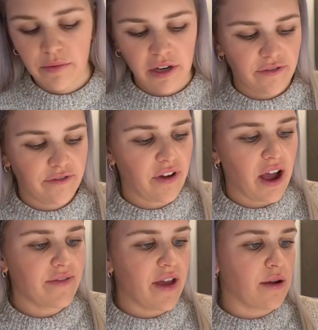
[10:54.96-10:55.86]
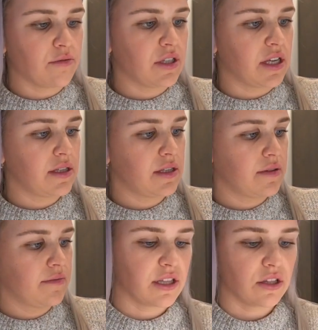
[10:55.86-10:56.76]
We need 5 ounces.
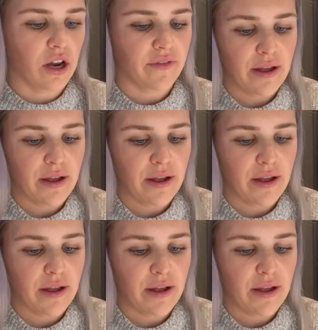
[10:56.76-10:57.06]
It's a lot of